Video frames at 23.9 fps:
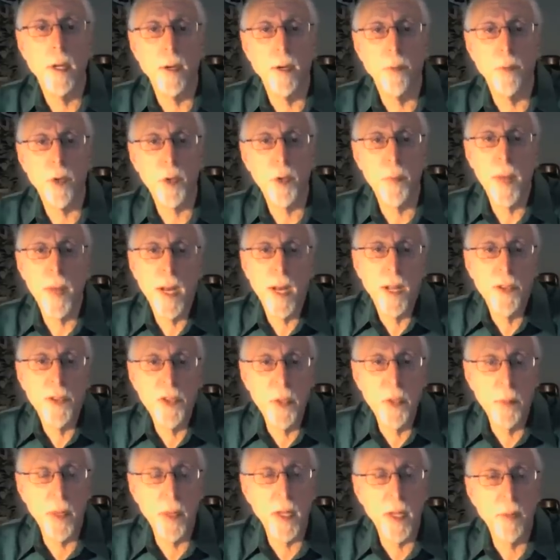which may not
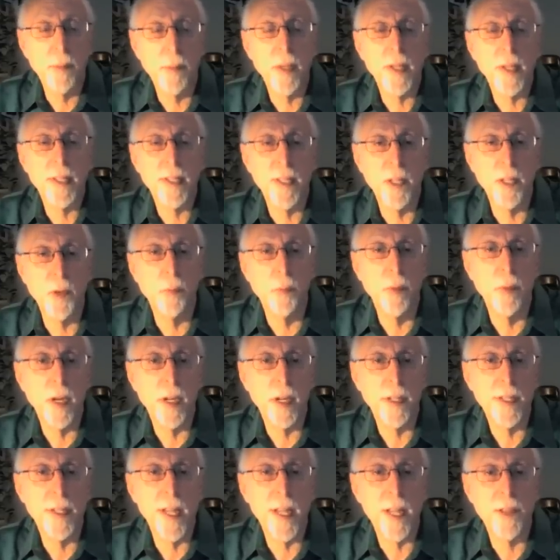seem like a big deal, but
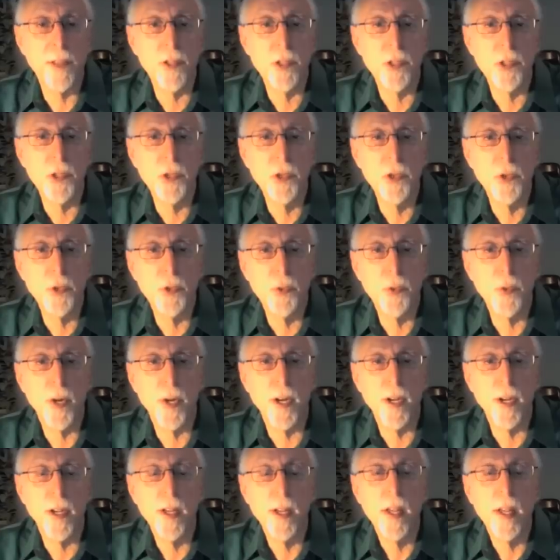it tends to
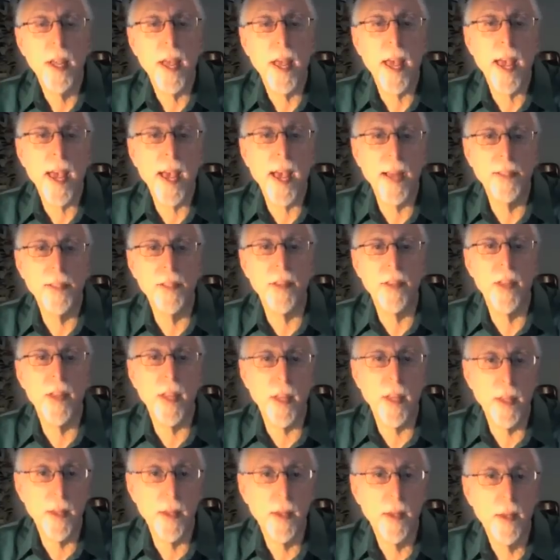add to
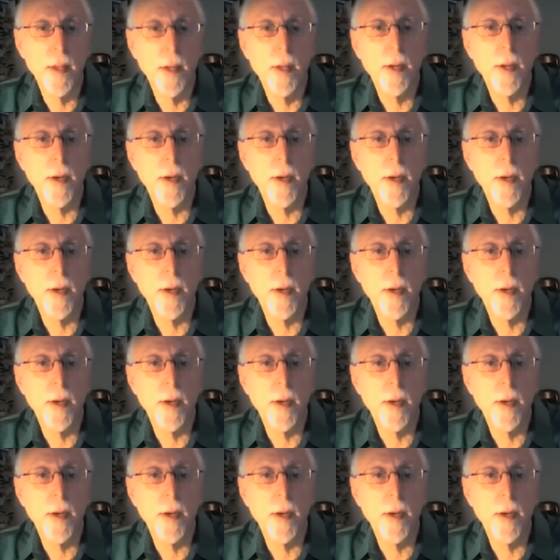the